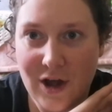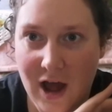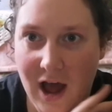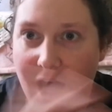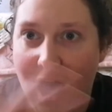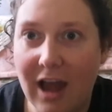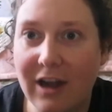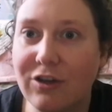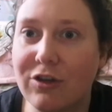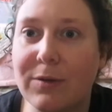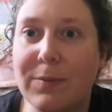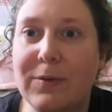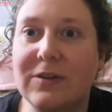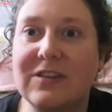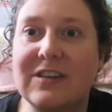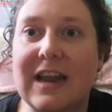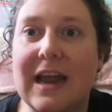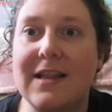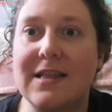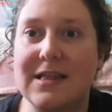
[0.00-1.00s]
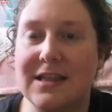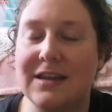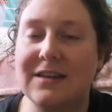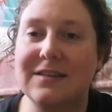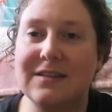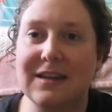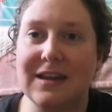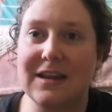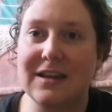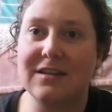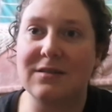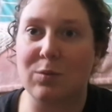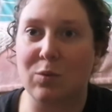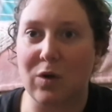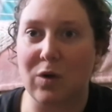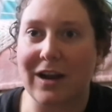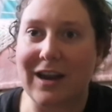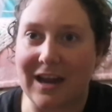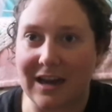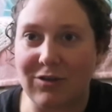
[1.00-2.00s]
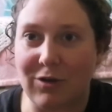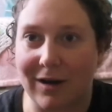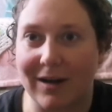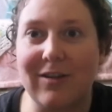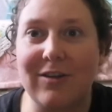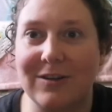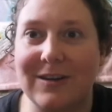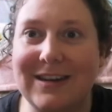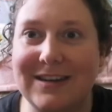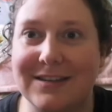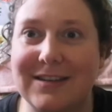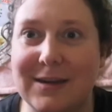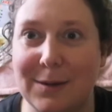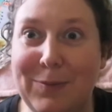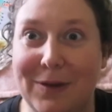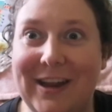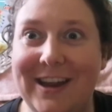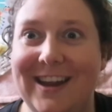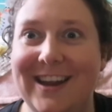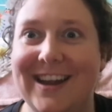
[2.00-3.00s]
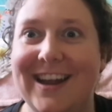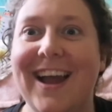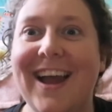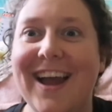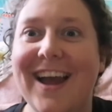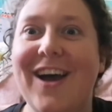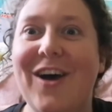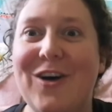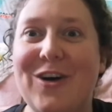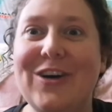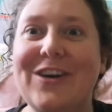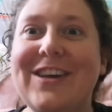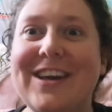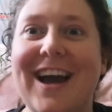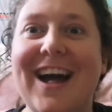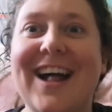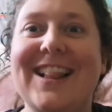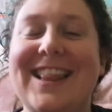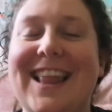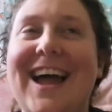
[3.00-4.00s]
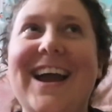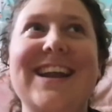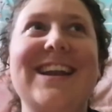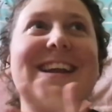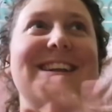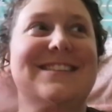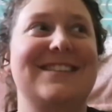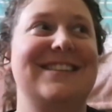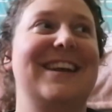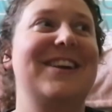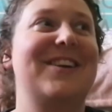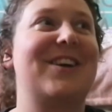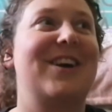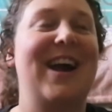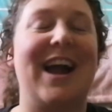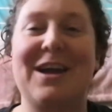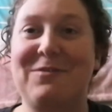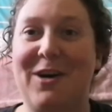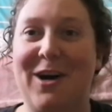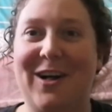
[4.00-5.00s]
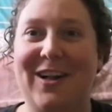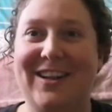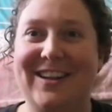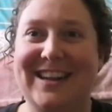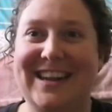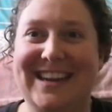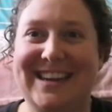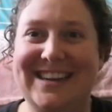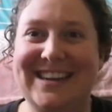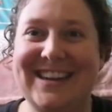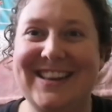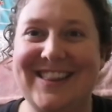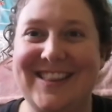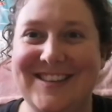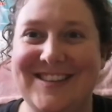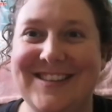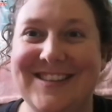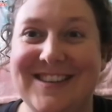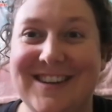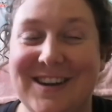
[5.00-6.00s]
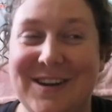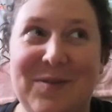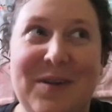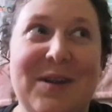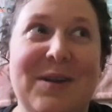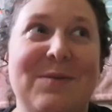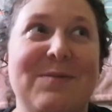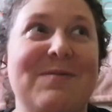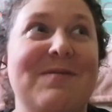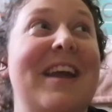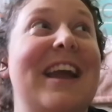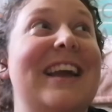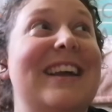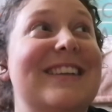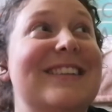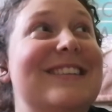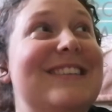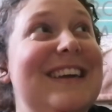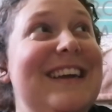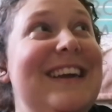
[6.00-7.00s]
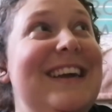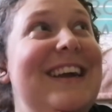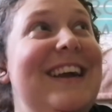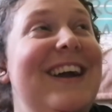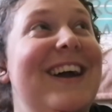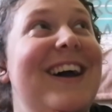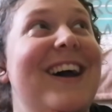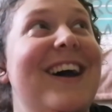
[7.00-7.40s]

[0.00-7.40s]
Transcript: 100% this is what a trailer needs to be. Hook, line, and sinker. I'm all in. This is going to be amazing.